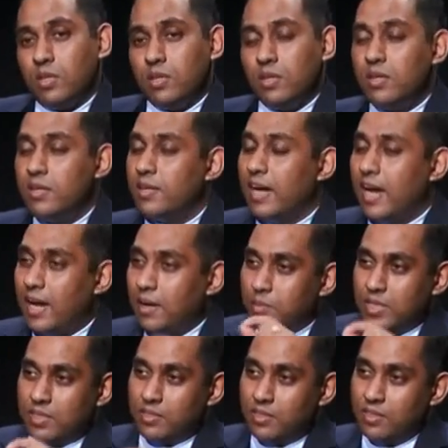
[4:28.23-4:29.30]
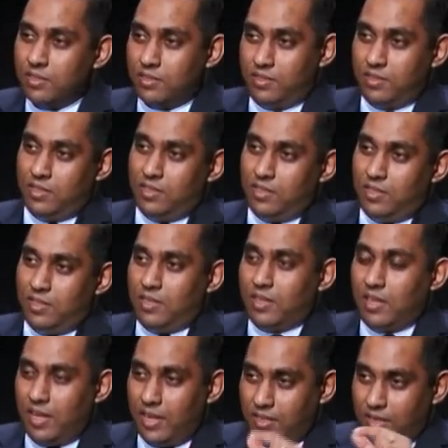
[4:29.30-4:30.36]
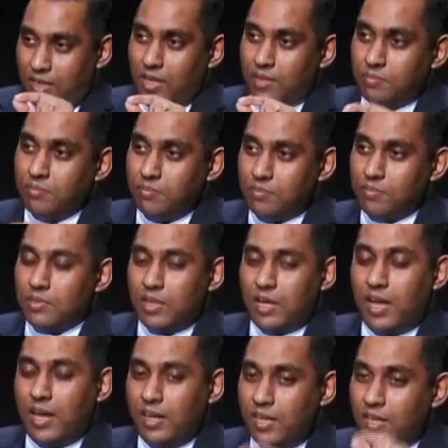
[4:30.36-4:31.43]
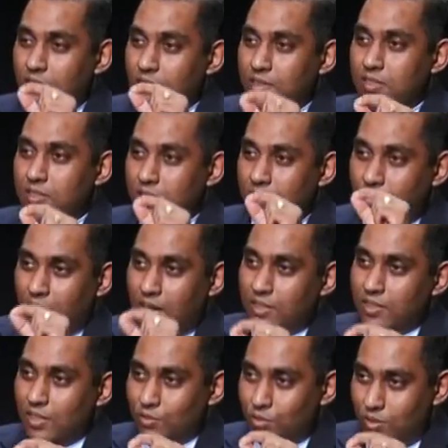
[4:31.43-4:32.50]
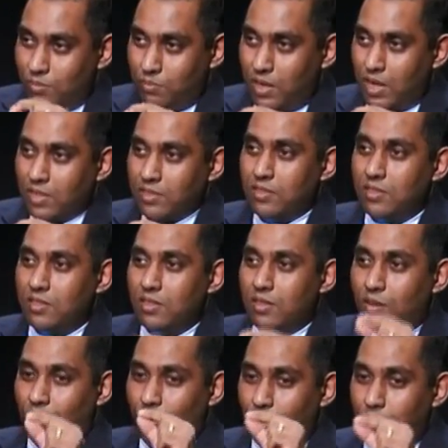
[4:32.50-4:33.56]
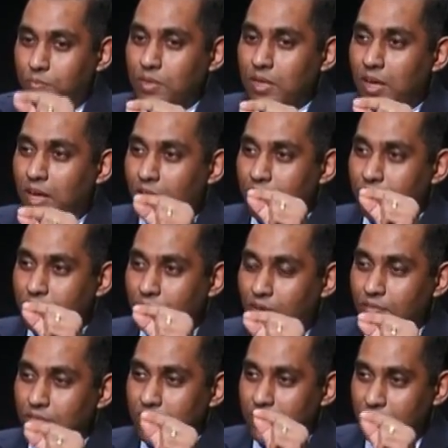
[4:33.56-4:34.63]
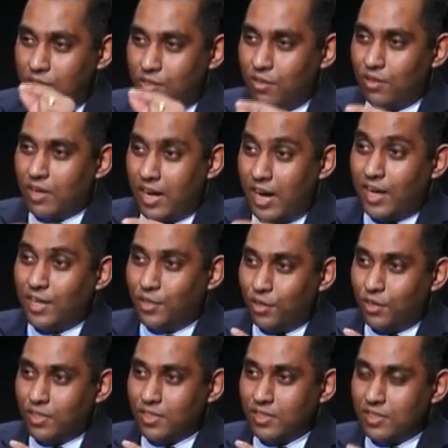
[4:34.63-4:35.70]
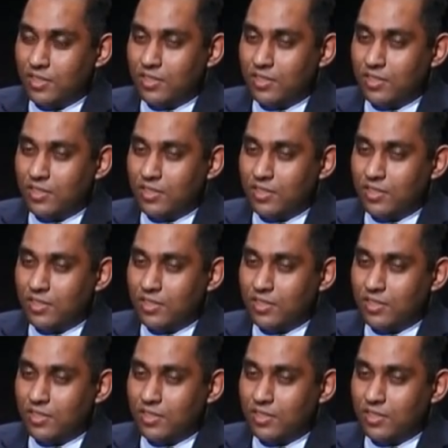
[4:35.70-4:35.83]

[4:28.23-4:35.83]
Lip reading: A grandmother had come and invested $5,000 on behalf of her granddaughter.